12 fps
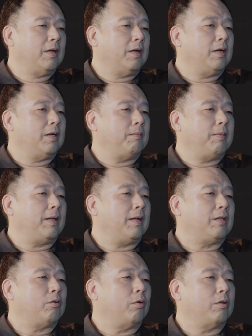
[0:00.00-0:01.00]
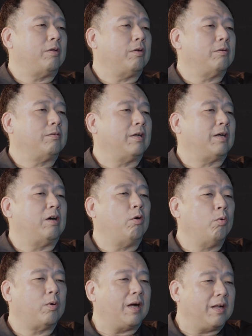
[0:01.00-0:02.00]
Um, and I thought, you know, the
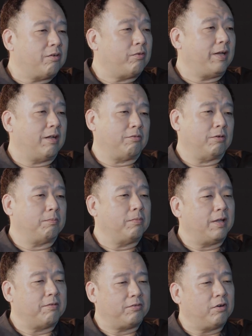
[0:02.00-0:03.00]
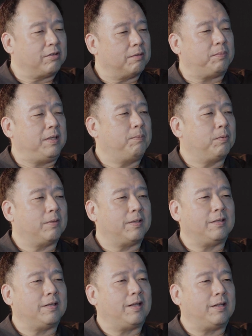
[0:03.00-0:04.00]
whole country have have got the people,
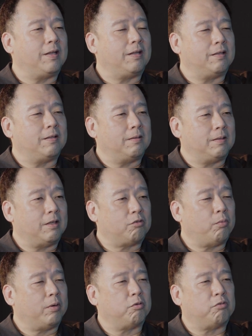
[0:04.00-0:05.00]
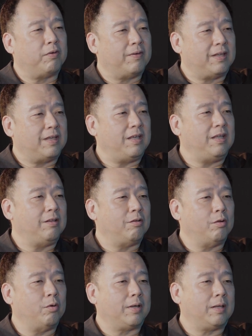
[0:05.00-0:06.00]
and and and that's why I was very keen
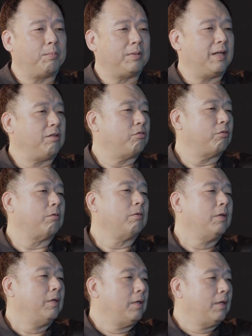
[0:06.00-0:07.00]
to look at potential